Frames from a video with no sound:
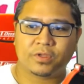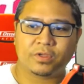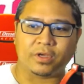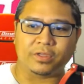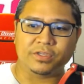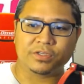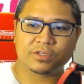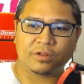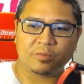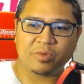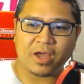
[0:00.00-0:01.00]
yeah, this is
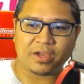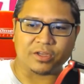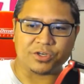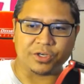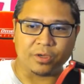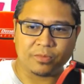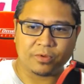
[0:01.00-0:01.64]
called the PocketCHIP.